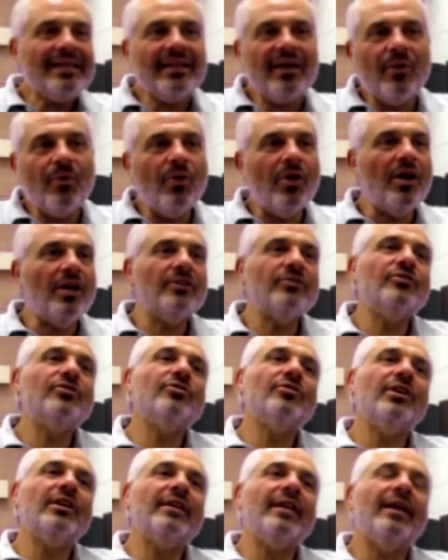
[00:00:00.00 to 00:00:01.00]
they want
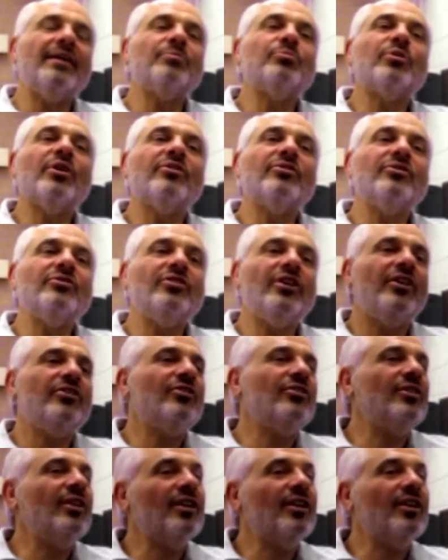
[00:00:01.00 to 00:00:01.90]
during that presentation.